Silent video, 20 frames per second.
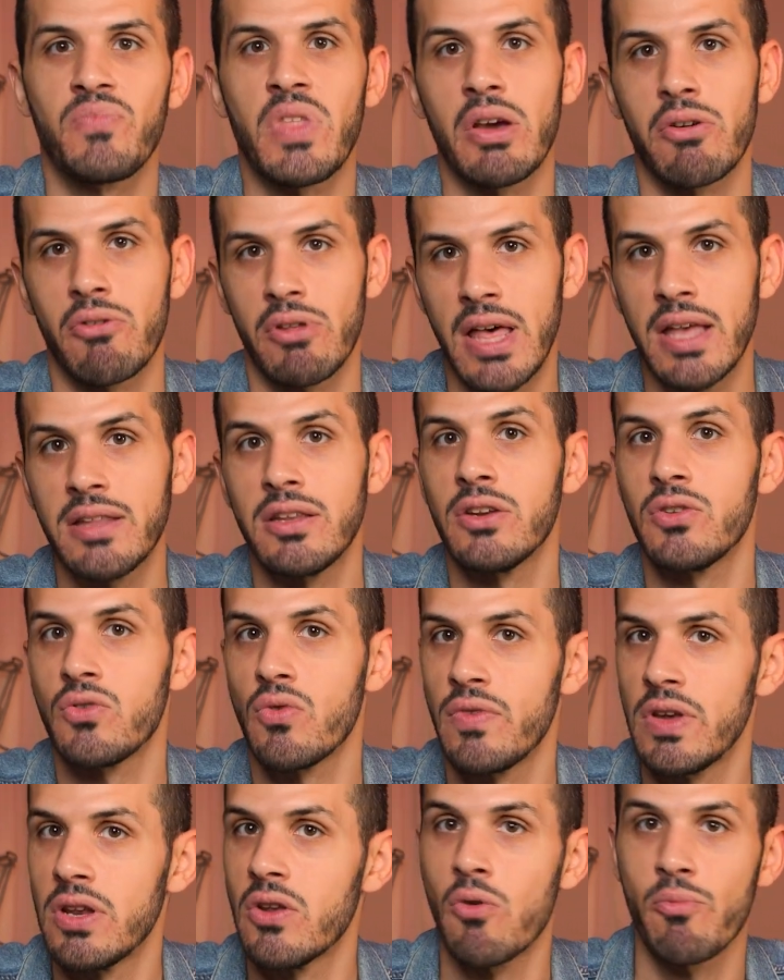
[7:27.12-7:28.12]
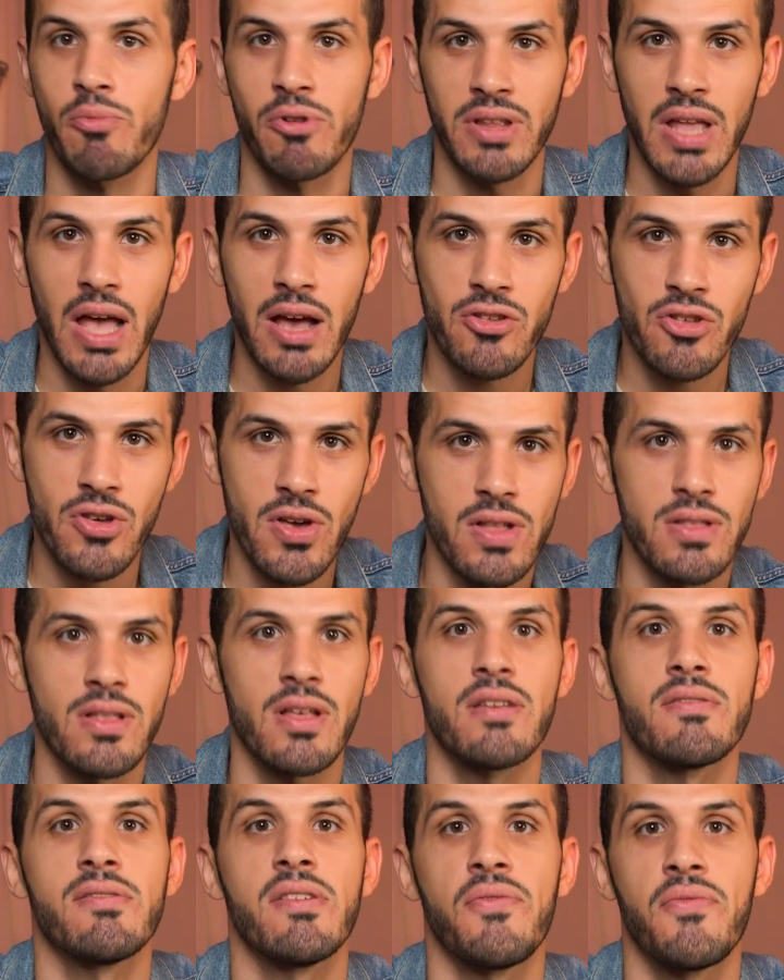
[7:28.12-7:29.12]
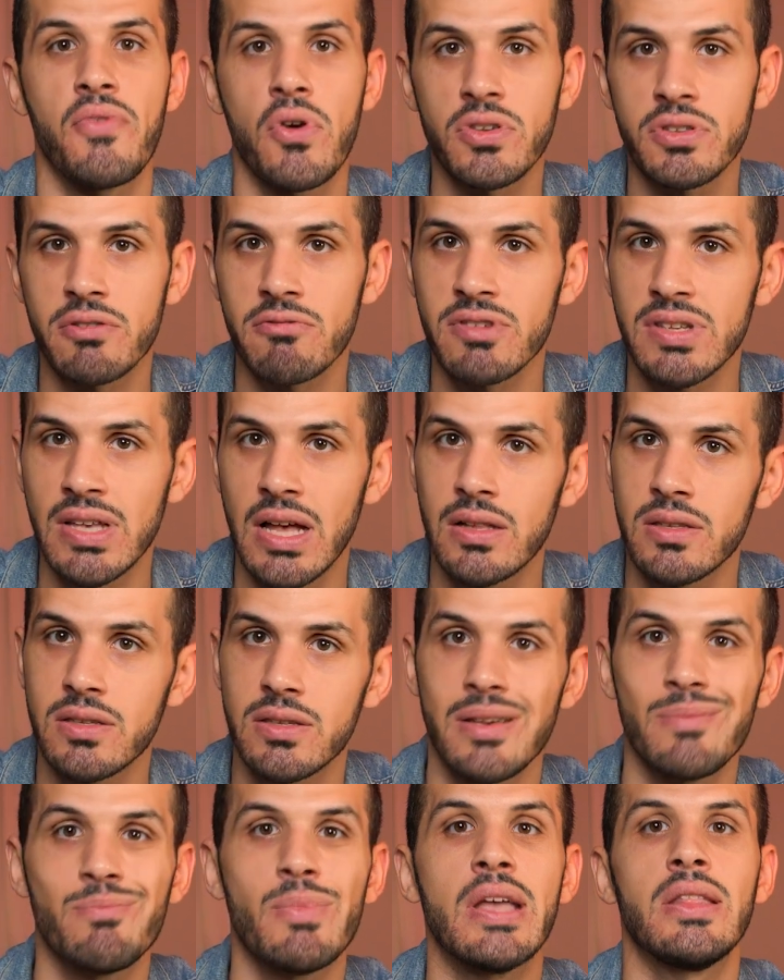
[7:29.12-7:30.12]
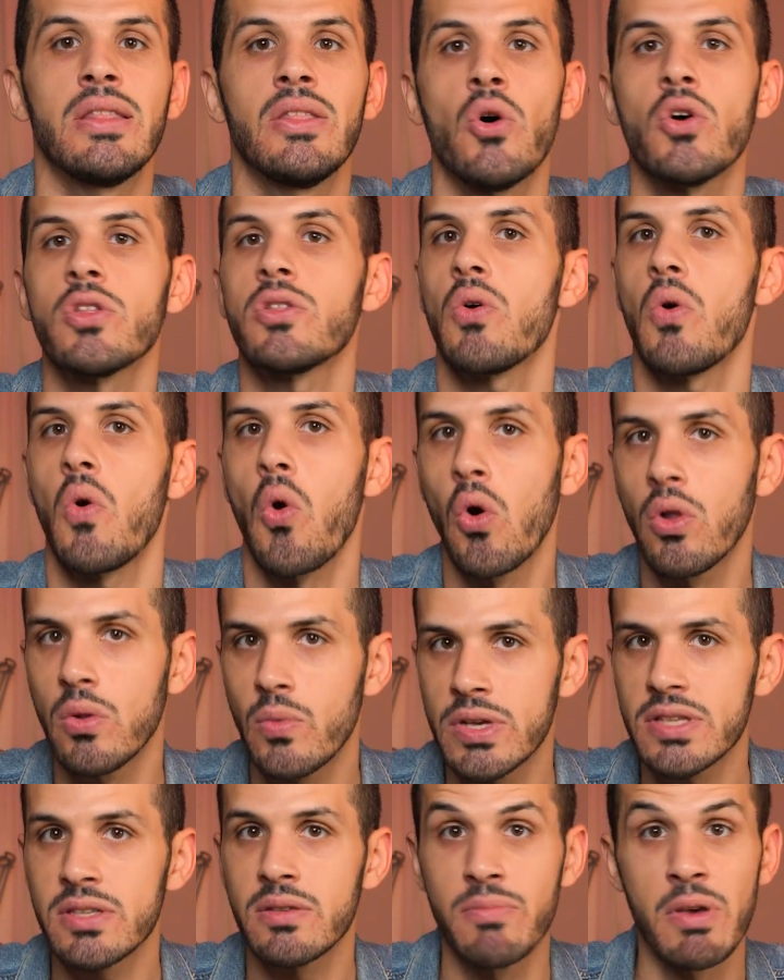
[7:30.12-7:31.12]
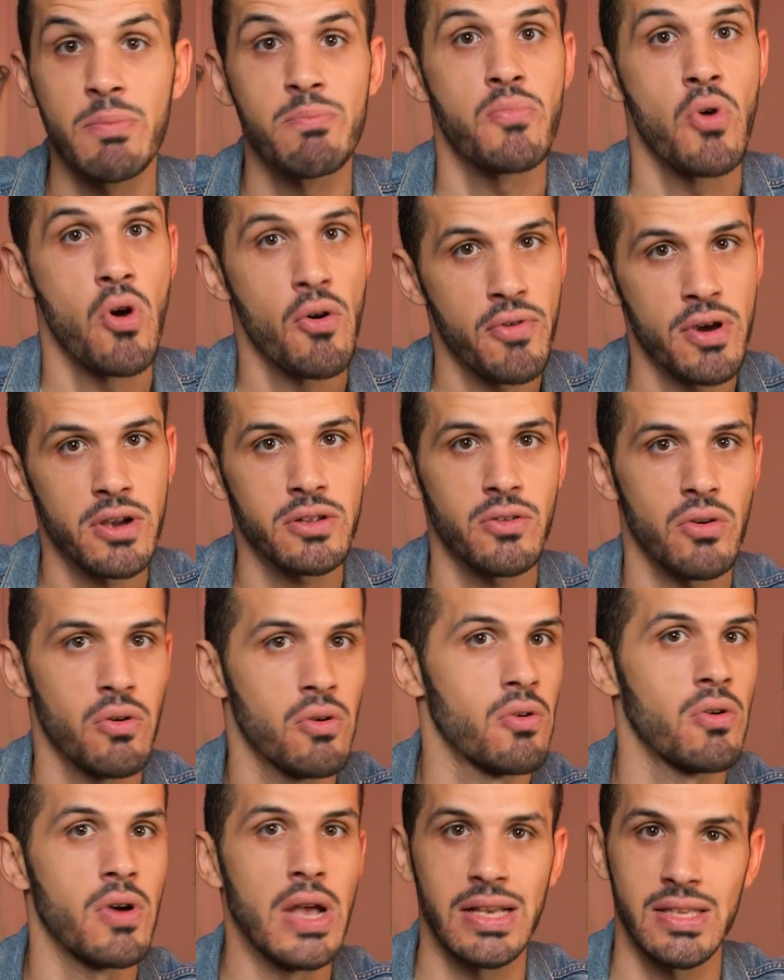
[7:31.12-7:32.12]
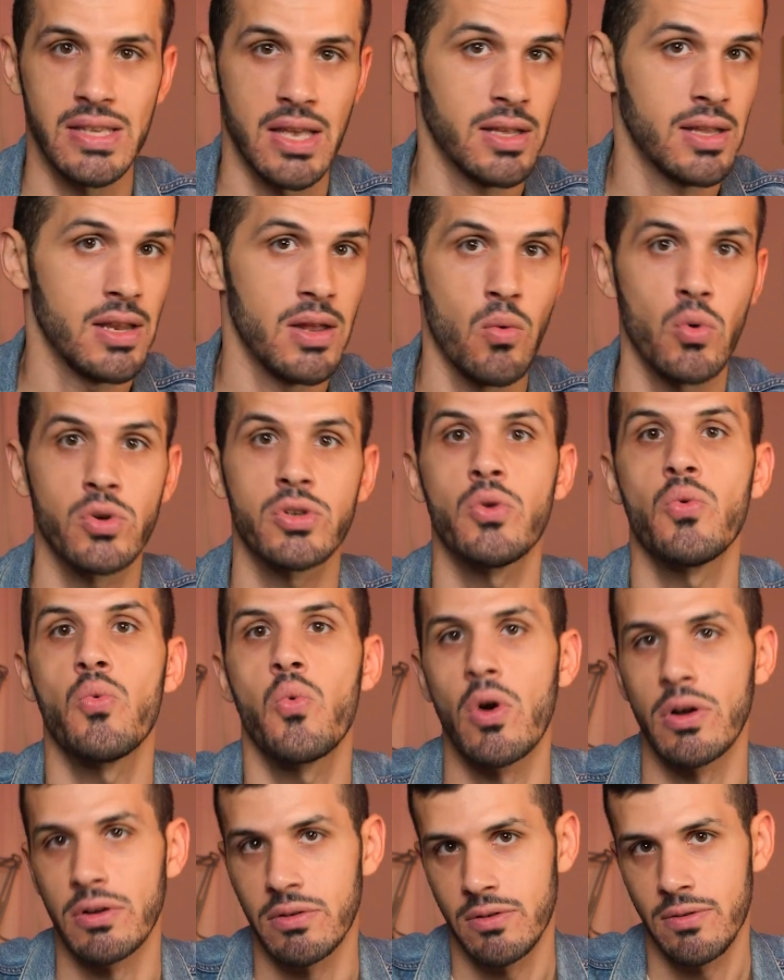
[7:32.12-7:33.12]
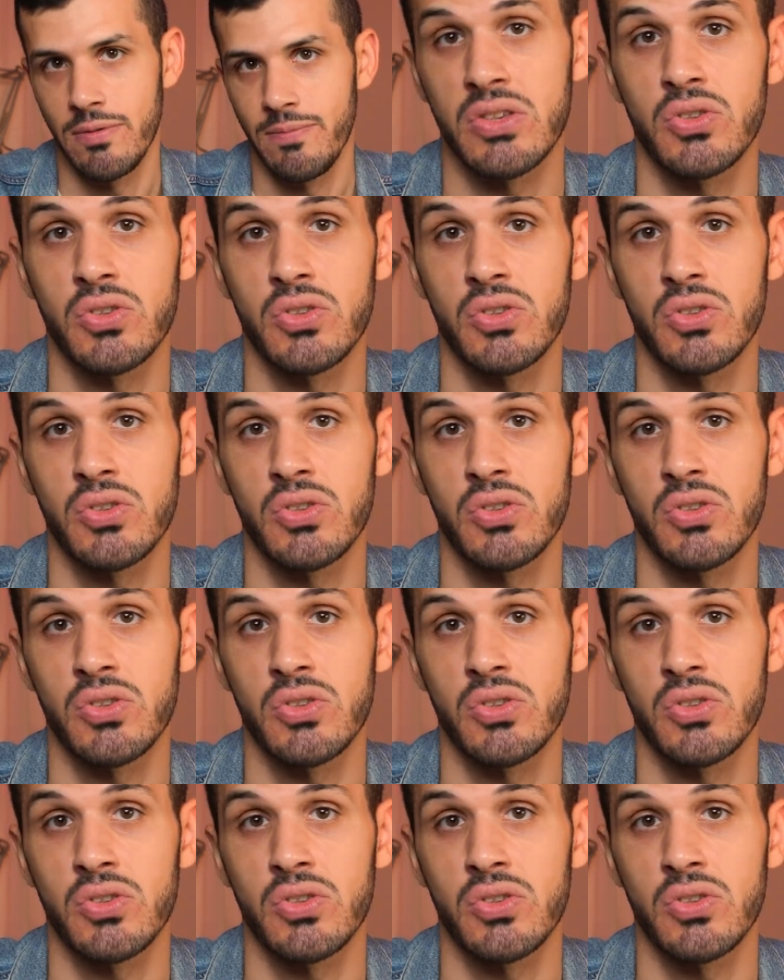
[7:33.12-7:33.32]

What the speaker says: related to video production, the first results may not always be perfect or exactly what you want.